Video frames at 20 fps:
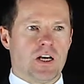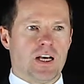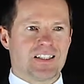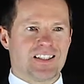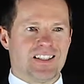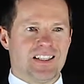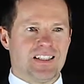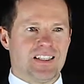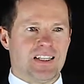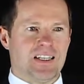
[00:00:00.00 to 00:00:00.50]
as
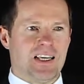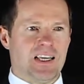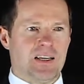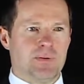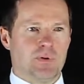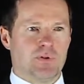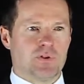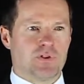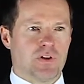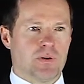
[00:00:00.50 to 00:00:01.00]
this
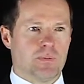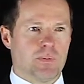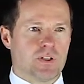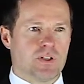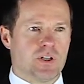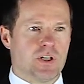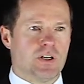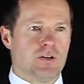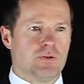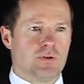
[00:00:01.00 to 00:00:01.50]
enables the
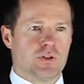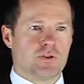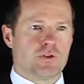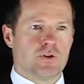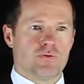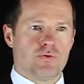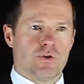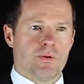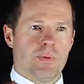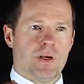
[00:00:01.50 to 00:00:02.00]
material to
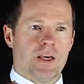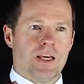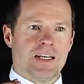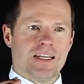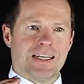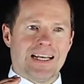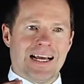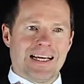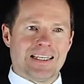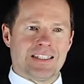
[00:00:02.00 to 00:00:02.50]
remain
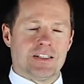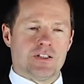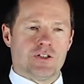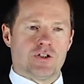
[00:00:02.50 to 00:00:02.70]
nice and